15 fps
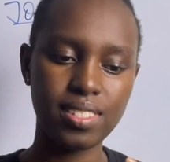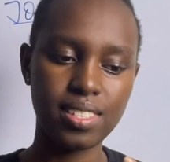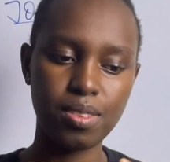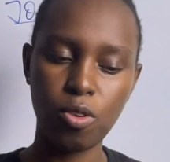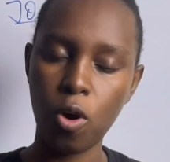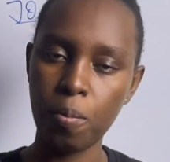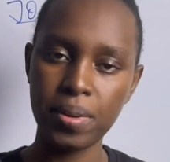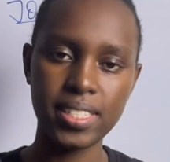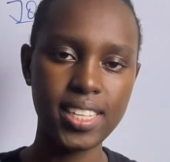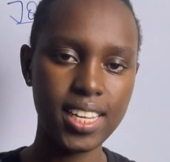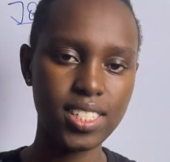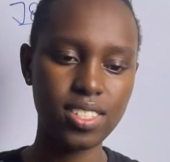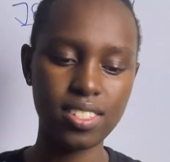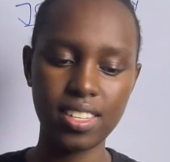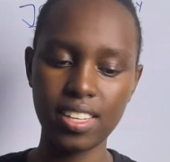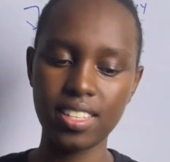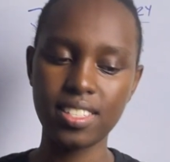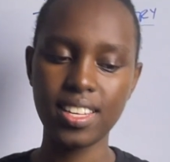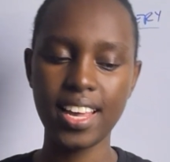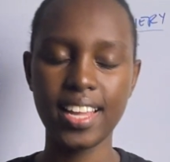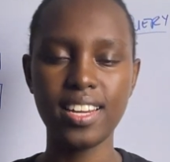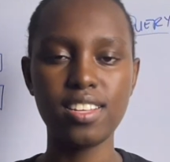committed to this,
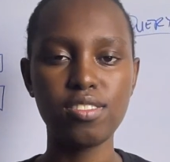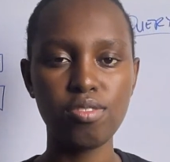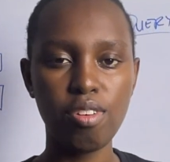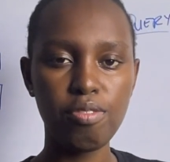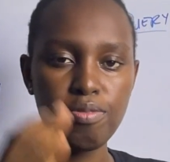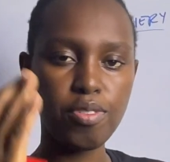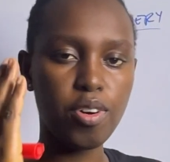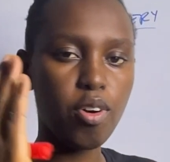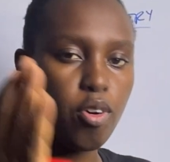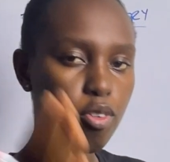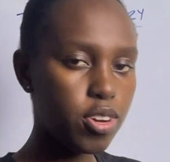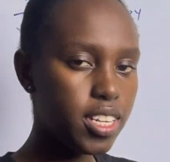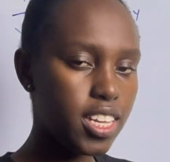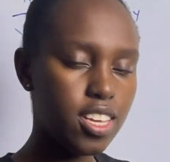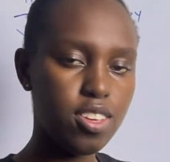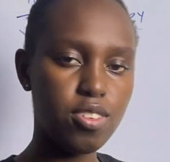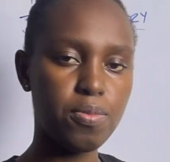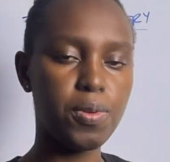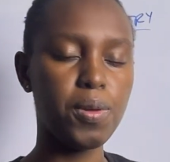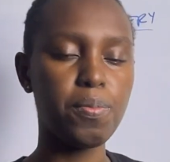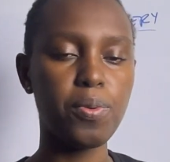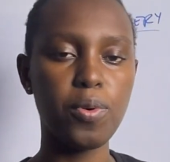and it's not for only you
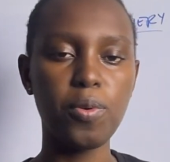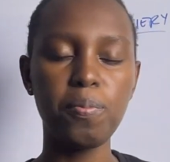people,